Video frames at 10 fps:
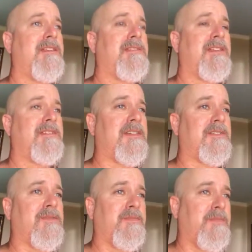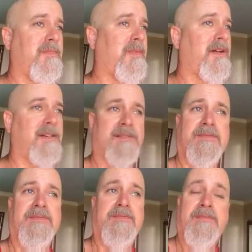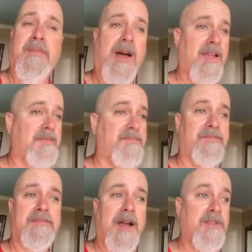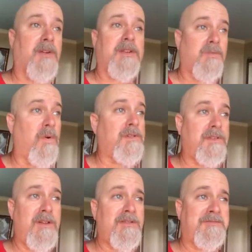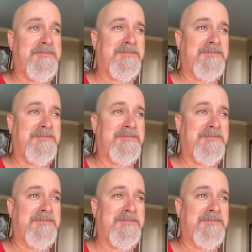This is my journey, warts and all.